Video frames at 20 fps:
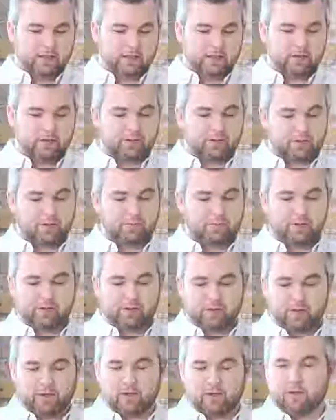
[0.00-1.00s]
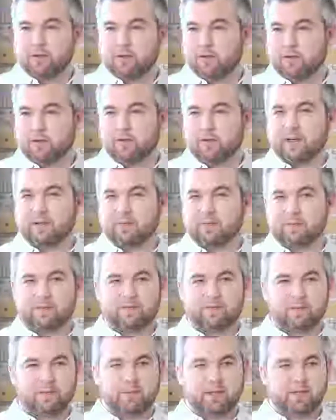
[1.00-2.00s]
So in tribute to our old logo, anyone who
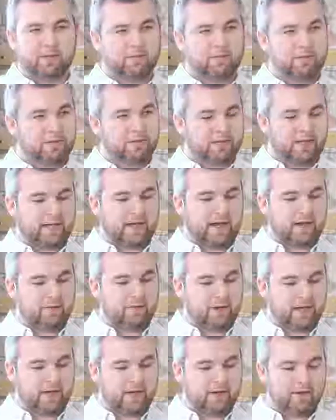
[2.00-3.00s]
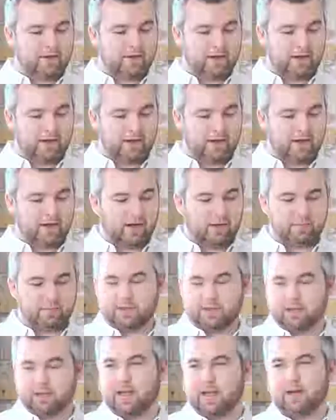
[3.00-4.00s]
was familiar, which was a cow head, I'll
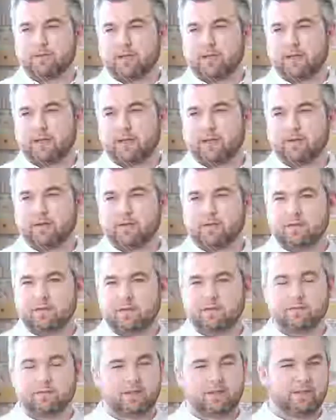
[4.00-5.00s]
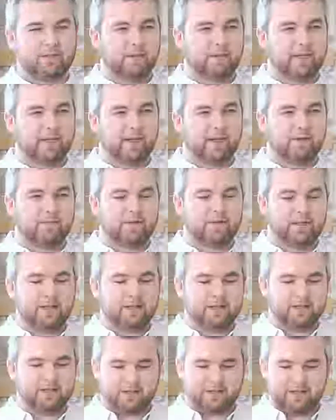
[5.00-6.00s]
be your cow today. So this is my cow
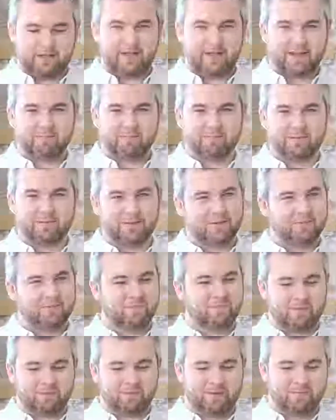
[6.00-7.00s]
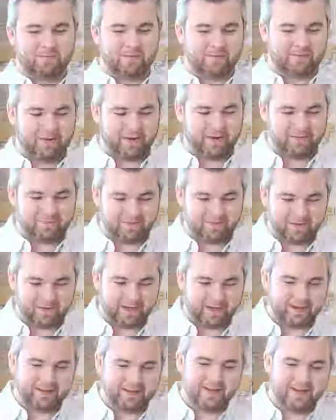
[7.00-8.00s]
face. So we'll move on from
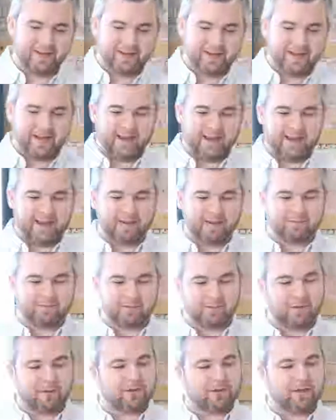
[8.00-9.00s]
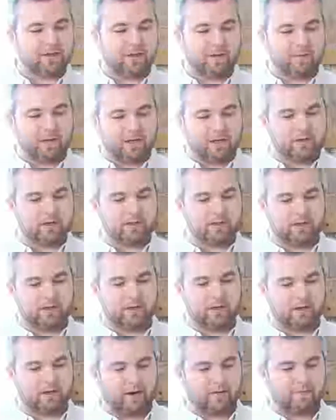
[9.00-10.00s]
there. So I'm not gonna
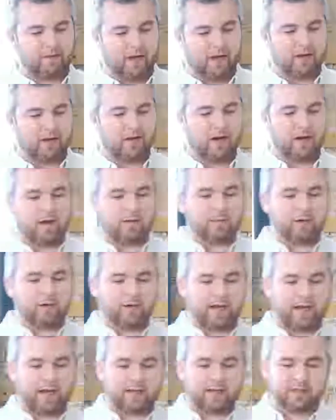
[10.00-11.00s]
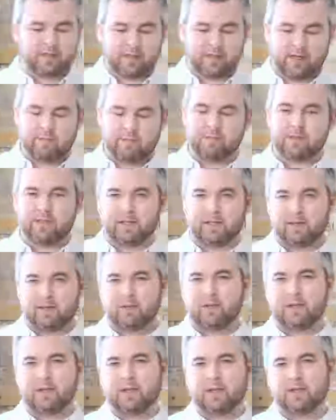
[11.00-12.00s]
talk a lot about Cattle today, but to give
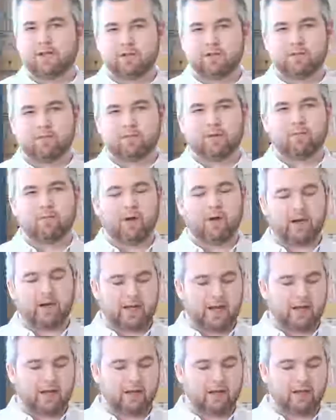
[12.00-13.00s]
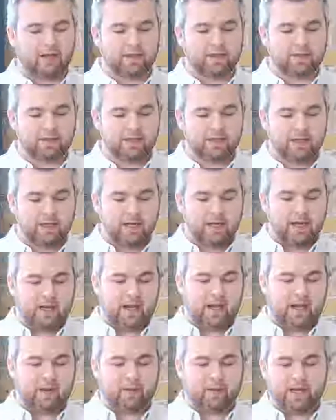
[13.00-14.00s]
you an idea just about what Cattle is,
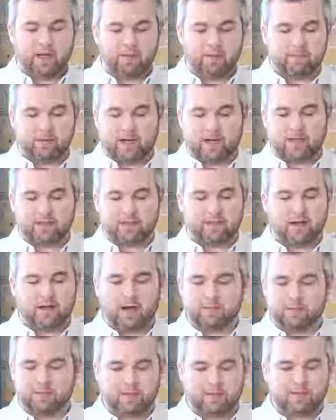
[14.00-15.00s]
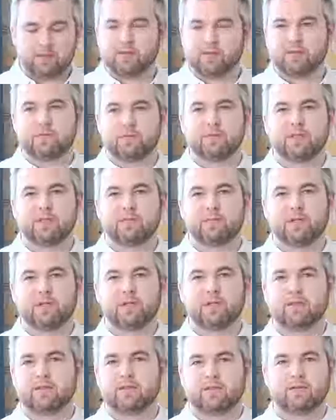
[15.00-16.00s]
we help brands to optimize customer
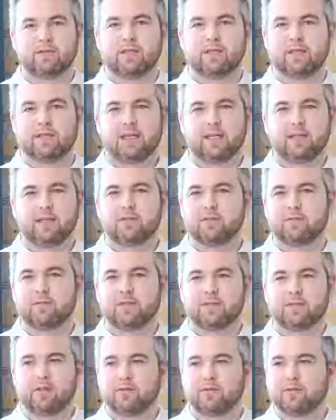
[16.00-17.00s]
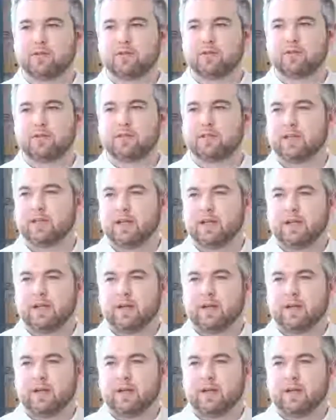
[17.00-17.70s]
experience using data-driven solutions.